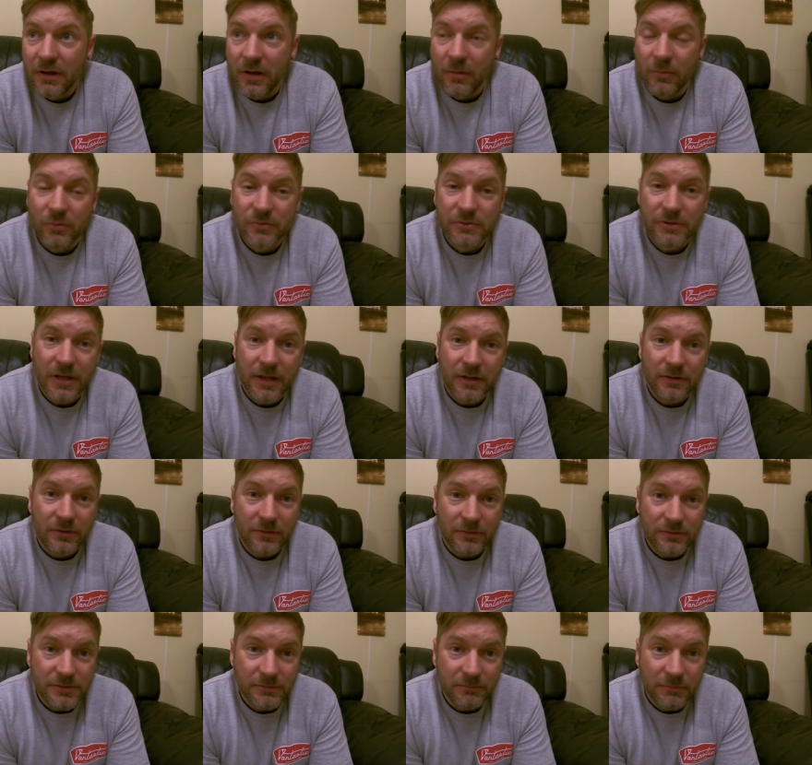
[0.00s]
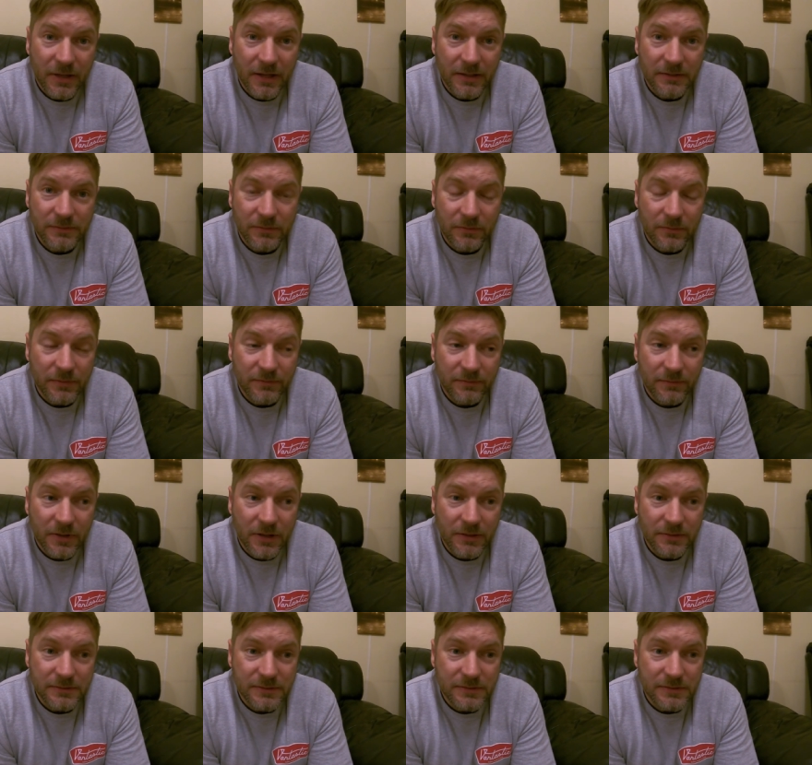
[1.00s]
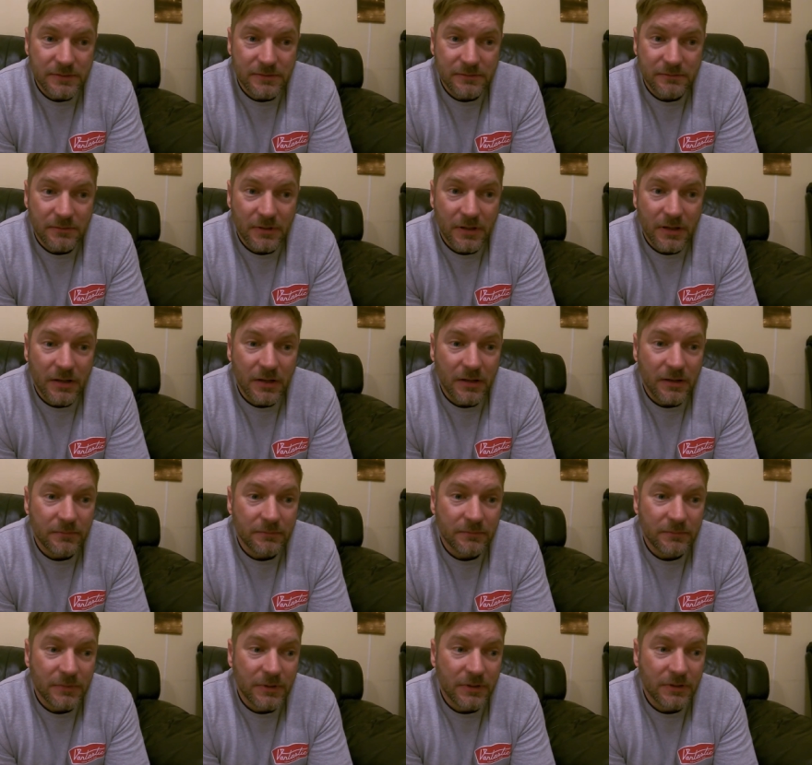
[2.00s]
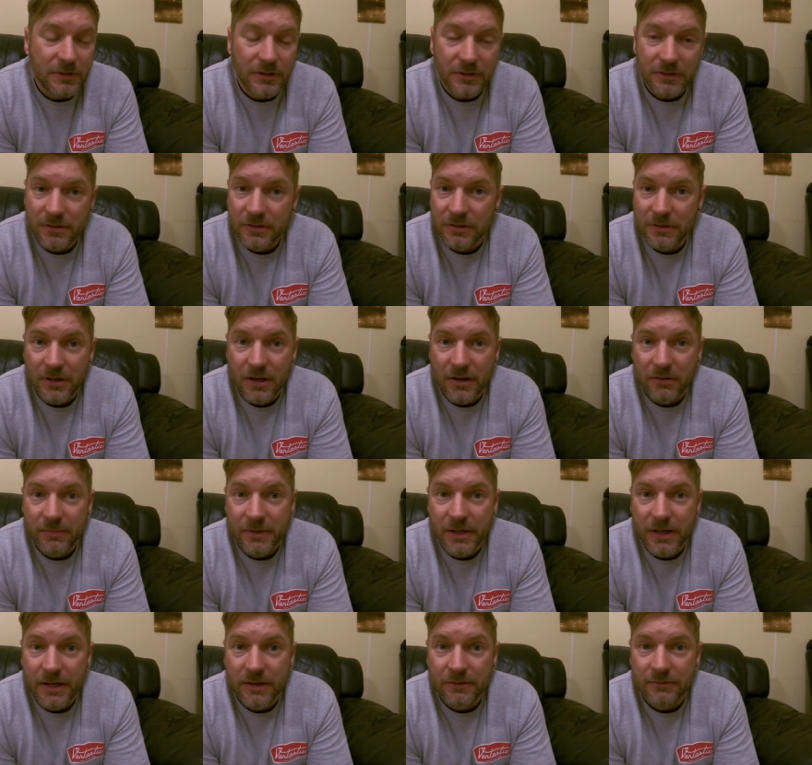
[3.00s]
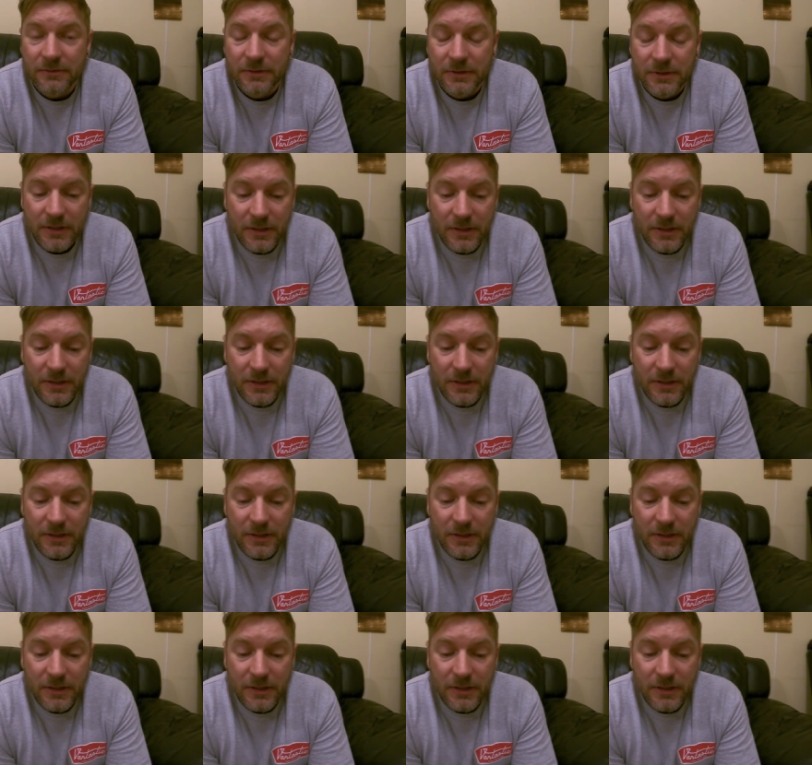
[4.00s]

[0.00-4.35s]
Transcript: I'm also getting knocks and bangs from the fronts. Um, can you can you help me out?